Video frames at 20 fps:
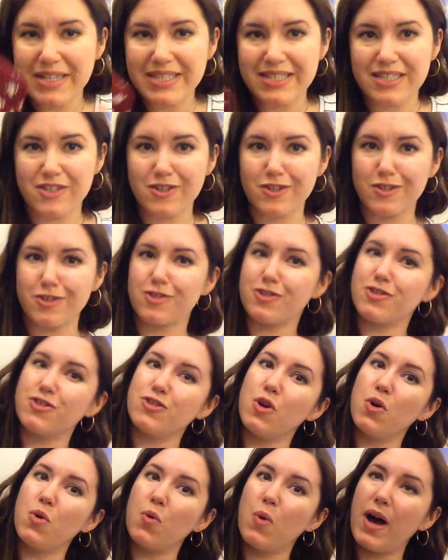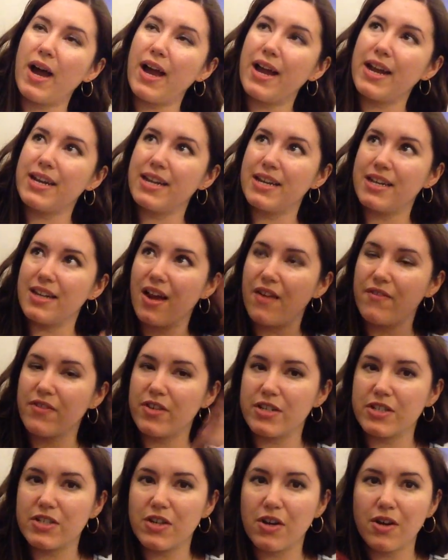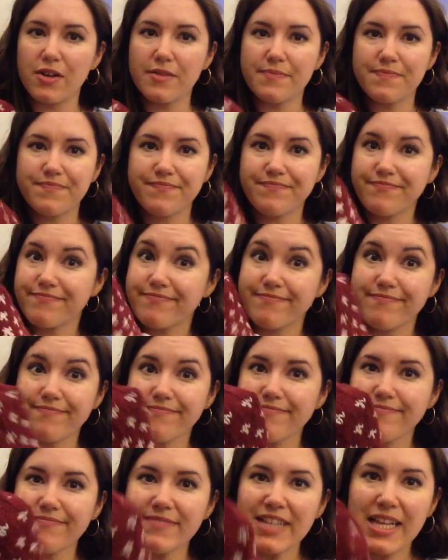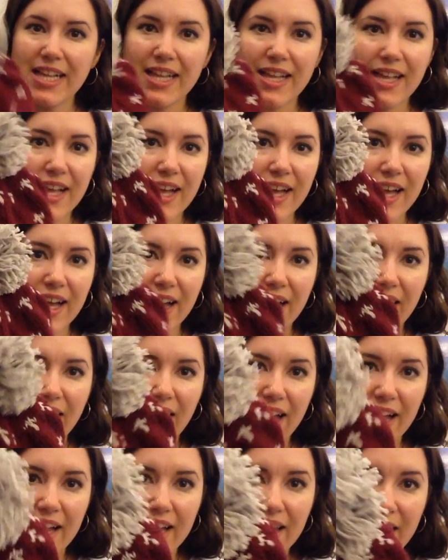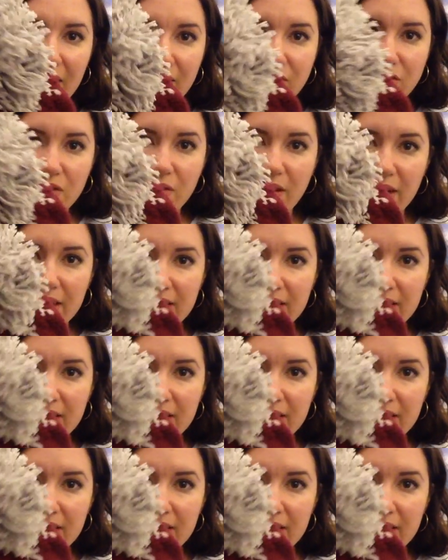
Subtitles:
my stitches are so wide and not very tall. I have no